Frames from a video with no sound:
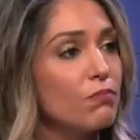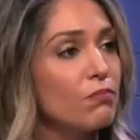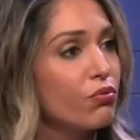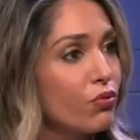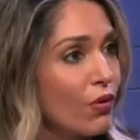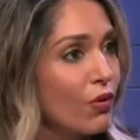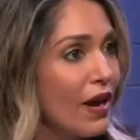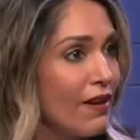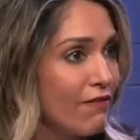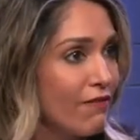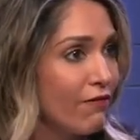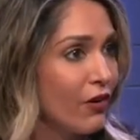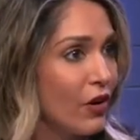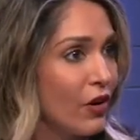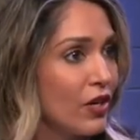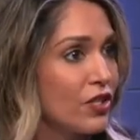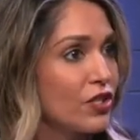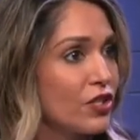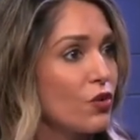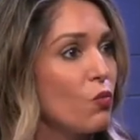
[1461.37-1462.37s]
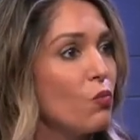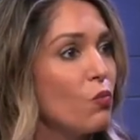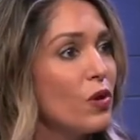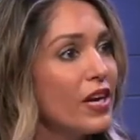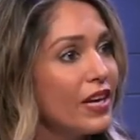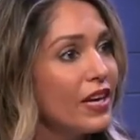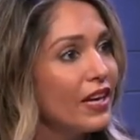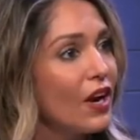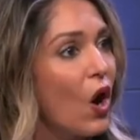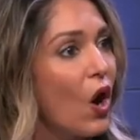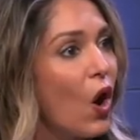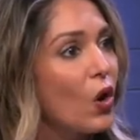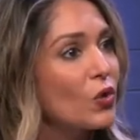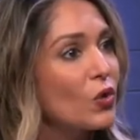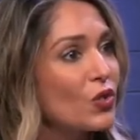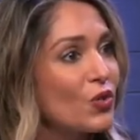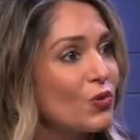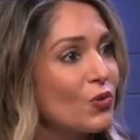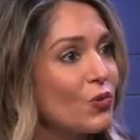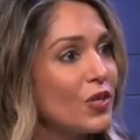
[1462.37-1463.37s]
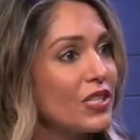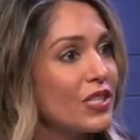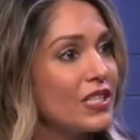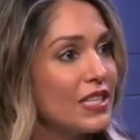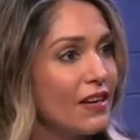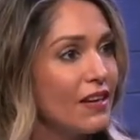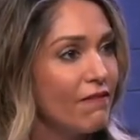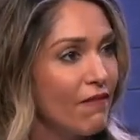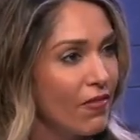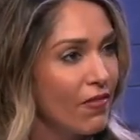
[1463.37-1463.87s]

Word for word: pray for us so we can also receive